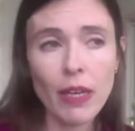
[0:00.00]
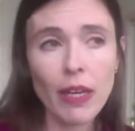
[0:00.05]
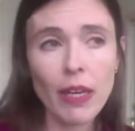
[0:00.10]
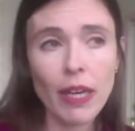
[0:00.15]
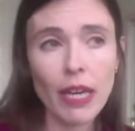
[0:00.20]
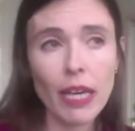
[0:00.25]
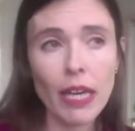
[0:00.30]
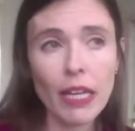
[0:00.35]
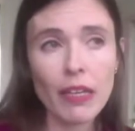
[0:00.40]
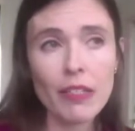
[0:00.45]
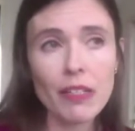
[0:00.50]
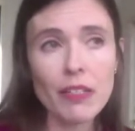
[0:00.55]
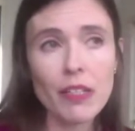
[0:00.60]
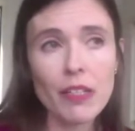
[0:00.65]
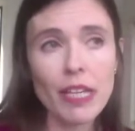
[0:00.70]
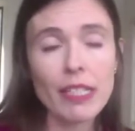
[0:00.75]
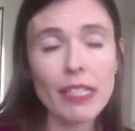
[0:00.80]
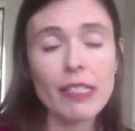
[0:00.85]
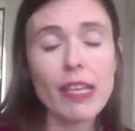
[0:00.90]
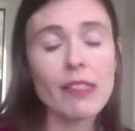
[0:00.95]

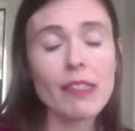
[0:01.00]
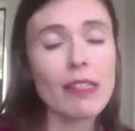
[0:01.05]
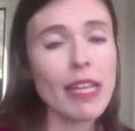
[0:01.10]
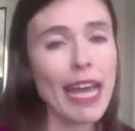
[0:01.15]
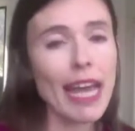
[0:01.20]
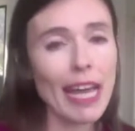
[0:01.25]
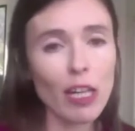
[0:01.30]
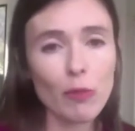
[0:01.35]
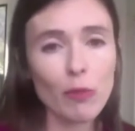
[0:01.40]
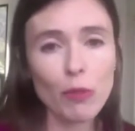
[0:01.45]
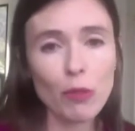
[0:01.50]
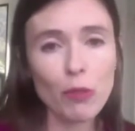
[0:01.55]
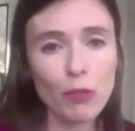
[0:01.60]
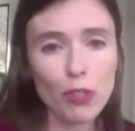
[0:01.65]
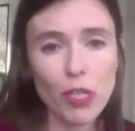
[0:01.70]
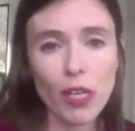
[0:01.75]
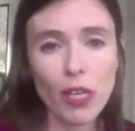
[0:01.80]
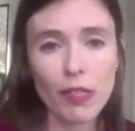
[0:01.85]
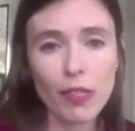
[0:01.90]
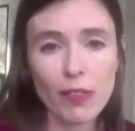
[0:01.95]
And it doesn't help your
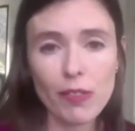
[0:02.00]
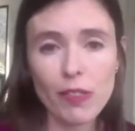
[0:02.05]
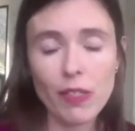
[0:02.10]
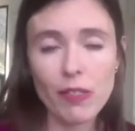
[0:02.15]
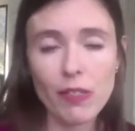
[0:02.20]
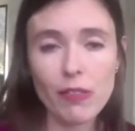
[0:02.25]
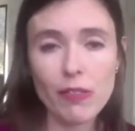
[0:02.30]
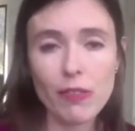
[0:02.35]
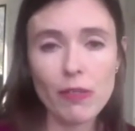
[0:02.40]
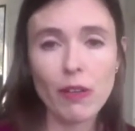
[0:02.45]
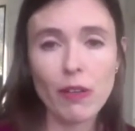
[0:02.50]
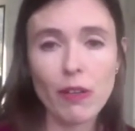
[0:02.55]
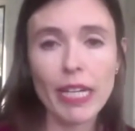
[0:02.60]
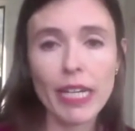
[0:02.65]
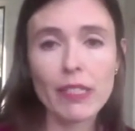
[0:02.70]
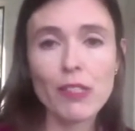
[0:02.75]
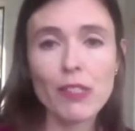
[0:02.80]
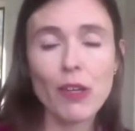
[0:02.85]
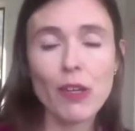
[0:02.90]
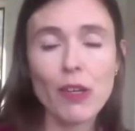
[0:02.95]
chances, all
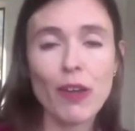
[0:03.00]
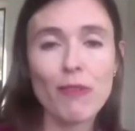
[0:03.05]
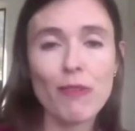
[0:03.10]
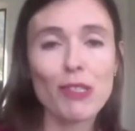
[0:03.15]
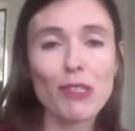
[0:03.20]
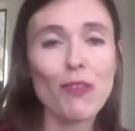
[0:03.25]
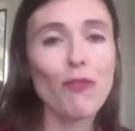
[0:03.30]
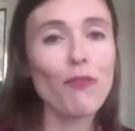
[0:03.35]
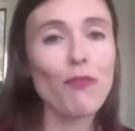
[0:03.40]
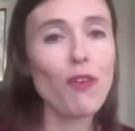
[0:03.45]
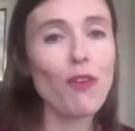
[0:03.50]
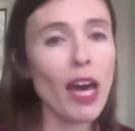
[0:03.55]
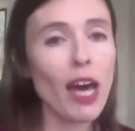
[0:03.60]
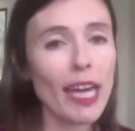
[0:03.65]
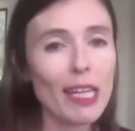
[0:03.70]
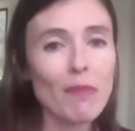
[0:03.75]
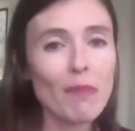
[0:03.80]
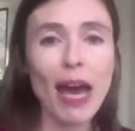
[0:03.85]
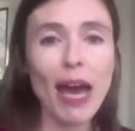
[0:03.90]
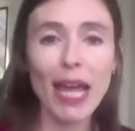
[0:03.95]
right? So there is a
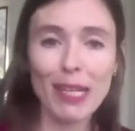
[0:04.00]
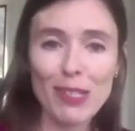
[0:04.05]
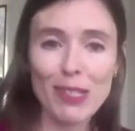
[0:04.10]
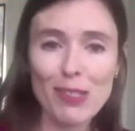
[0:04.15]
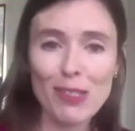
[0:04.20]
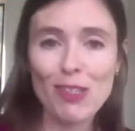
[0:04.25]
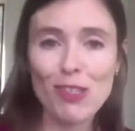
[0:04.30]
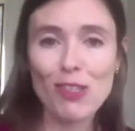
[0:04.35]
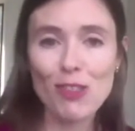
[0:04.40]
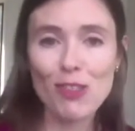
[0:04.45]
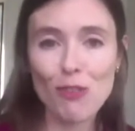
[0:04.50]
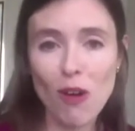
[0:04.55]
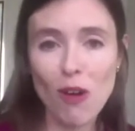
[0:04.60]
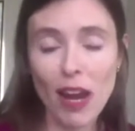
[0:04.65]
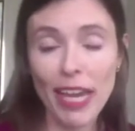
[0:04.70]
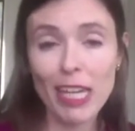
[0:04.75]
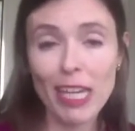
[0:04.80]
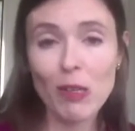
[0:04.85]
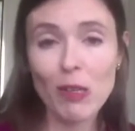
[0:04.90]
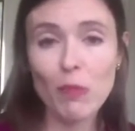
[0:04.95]
fine balance to
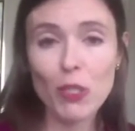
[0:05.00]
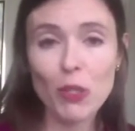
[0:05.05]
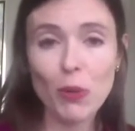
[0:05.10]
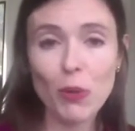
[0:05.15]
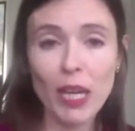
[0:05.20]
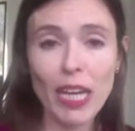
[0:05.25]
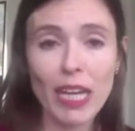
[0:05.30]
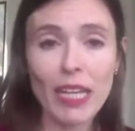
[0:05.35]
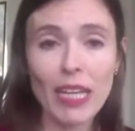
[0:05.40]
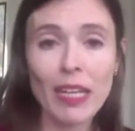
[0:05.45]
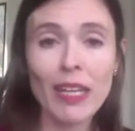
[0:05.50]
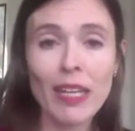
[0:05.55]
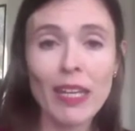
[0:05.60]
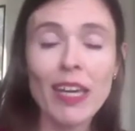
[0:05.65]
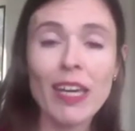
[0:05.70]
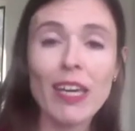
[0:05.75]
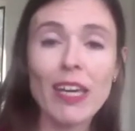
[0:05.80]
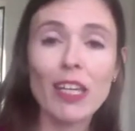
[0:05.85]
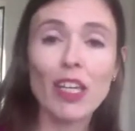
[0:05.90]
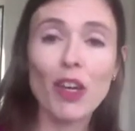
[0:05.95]
strike between,
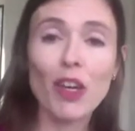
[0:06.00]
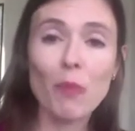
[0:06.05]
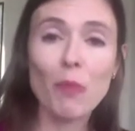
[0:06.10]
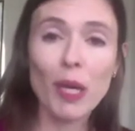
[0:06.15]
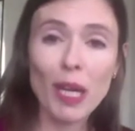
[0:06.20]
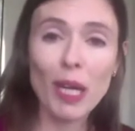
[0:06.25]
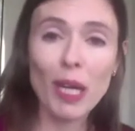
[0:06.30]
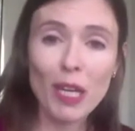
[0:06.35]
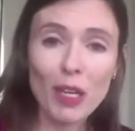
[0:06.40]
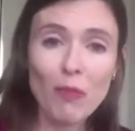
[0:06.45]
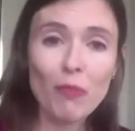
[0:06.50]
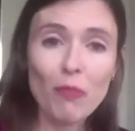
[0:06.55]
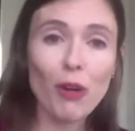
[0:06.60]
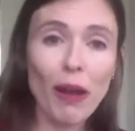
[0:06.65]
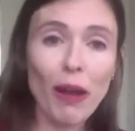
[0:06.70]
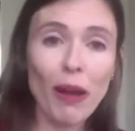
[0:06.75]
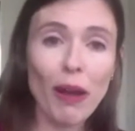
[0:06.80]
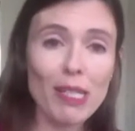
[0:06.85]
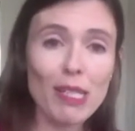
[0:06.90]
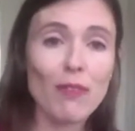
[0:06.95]
you know, being
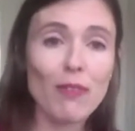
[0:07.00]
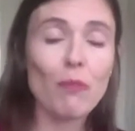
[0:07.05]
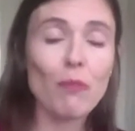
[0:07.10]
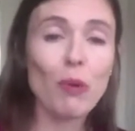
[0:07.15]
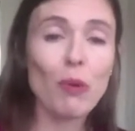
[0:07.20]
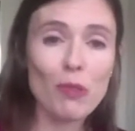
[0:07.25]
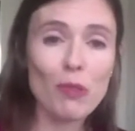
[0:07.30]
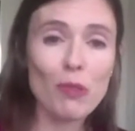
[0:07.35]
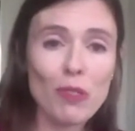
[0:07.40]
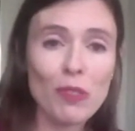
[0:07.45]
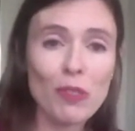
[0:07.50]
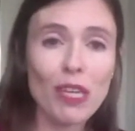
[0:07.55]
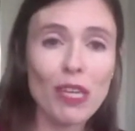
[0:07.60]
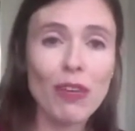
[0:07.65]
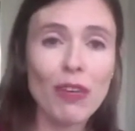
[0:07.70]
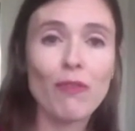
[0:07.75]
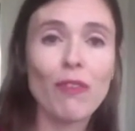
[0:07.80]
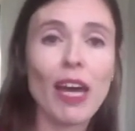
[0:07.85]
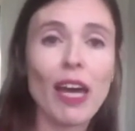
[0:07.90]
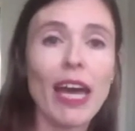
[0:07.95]
proactive and
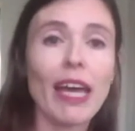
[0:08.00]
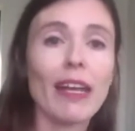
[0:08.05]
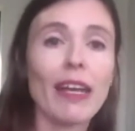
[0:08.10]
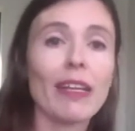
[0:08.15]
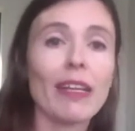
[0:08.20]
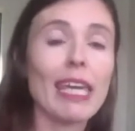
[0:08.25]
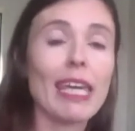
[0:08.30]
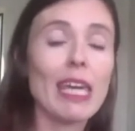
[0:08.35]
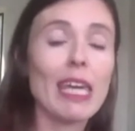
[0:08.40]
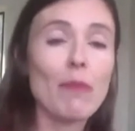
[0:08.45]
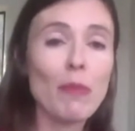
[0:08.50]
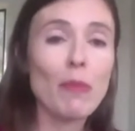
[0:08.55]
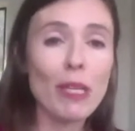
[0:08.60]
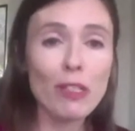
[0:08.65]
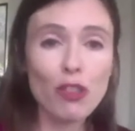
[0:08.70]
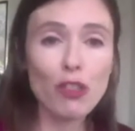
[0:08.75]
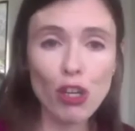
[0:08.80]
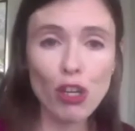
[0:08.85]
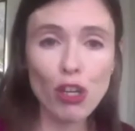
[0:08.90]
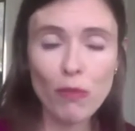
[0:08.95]
positive and keeping
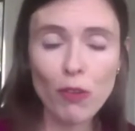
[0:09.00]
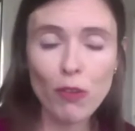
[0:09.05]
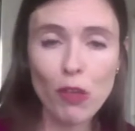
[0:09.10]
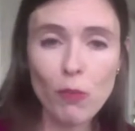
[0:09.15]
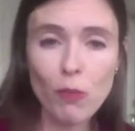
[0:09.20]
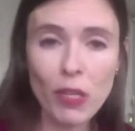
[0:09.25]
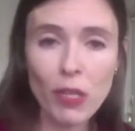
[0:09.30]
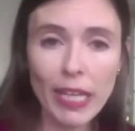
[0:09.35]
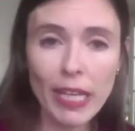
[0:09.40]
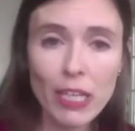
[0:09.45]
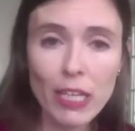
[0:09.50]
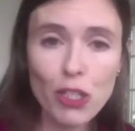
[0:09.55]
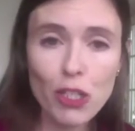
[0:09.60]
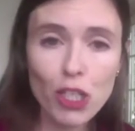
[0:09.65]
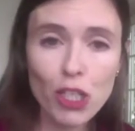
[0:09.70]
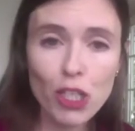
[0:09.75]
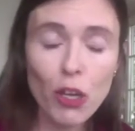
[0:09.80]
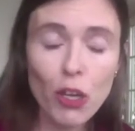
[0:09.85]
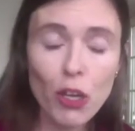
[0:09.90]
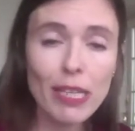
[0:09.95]
a stream of
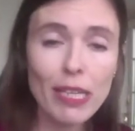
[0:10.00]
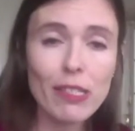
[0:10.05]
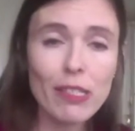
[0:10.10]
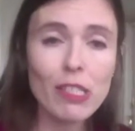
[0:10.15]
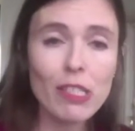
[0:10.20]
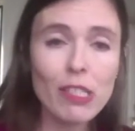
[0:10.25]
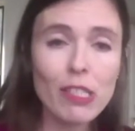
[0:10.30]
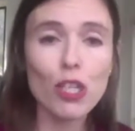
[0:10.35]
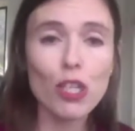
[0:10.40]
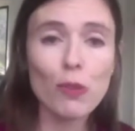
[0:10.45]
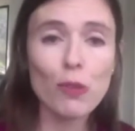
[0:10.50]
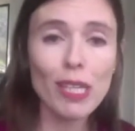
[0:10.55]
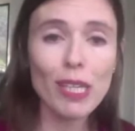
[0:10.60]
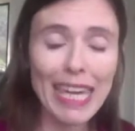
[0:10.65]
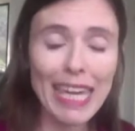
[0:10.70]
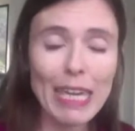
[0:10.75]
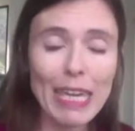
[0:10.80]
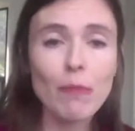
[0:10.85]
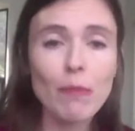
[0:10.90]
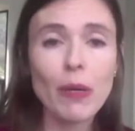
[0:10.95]
communication going so that you
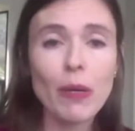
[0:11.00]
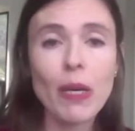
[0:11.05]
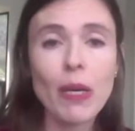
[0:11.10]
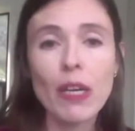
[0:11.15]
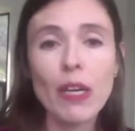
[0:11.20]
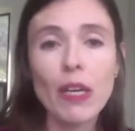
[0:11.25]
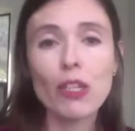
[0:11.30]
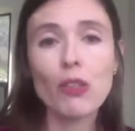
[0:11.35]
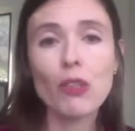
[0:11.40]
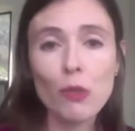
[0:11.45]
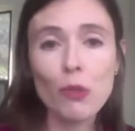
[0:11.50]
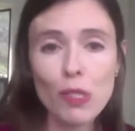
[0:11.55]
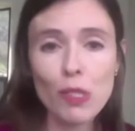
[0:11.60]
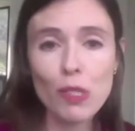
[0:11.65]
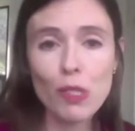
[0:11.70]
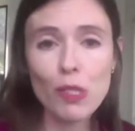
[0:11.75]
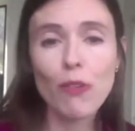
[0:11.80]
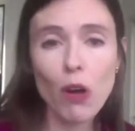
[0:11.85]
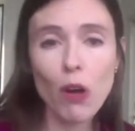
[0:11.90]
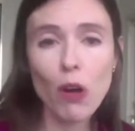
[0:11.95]
keep
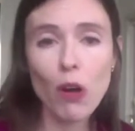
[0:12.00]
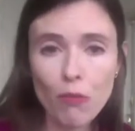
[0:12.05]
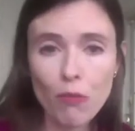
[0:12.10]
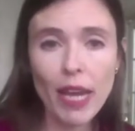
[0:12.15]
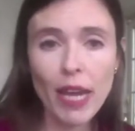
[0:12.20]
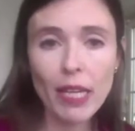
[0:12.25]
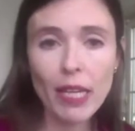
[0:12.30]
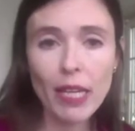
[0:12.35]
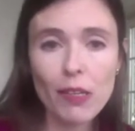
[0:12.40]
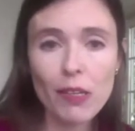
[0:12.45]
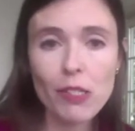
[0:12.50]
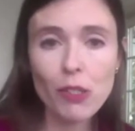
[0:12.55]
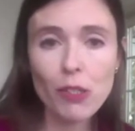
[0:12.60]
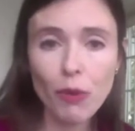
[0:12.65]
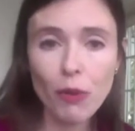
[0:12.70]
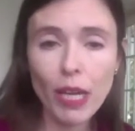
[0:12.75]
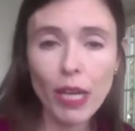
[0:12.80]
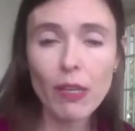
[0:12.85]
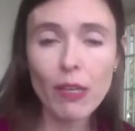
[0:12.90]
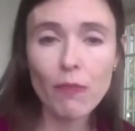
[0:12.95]
yourself on the radar
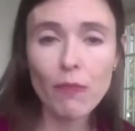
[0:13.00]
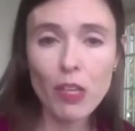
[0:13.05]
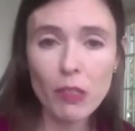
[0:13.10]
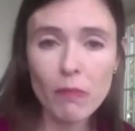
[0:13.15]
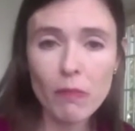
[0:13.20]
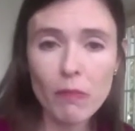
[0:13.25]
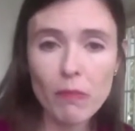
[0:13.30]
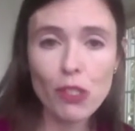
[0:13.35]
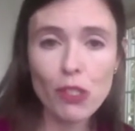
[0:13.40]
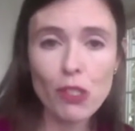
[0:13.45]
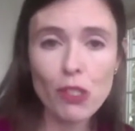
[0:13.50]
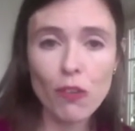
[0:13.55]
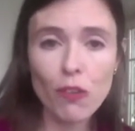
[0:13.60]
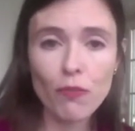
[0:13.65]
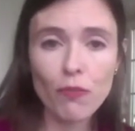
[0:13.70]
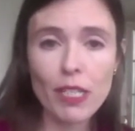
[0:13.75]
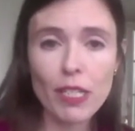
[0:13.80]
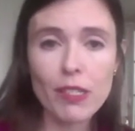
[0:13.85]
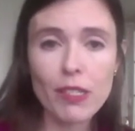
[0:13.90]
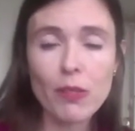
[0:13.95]
screen of the admissions
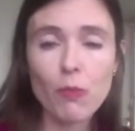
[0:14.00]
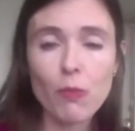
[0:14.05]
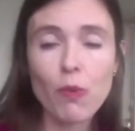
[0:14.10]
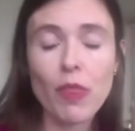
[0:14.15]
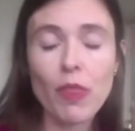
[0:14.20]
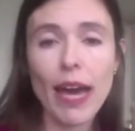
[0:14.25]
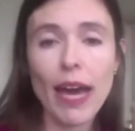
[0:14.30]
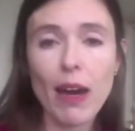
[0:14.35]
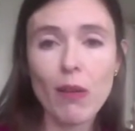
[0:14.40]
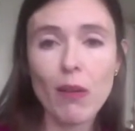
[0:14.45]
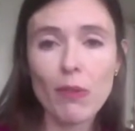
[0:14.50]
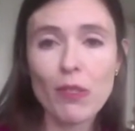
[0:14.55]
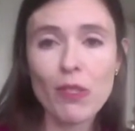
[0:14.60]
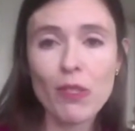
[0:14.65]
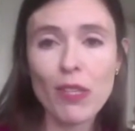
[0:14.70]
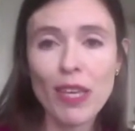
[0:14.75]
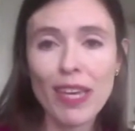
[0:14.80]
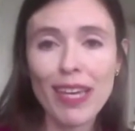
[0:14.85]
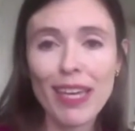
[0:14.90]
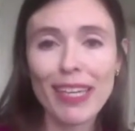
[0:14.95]
office without
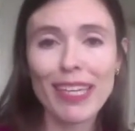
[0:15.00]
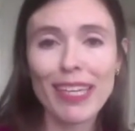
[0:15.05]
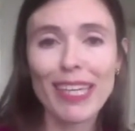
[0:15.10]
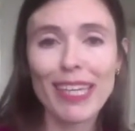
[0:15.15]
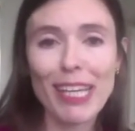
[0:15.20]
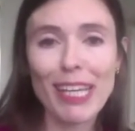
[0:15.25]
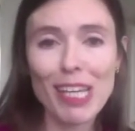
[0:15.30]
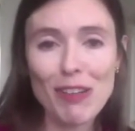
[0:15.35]
getting a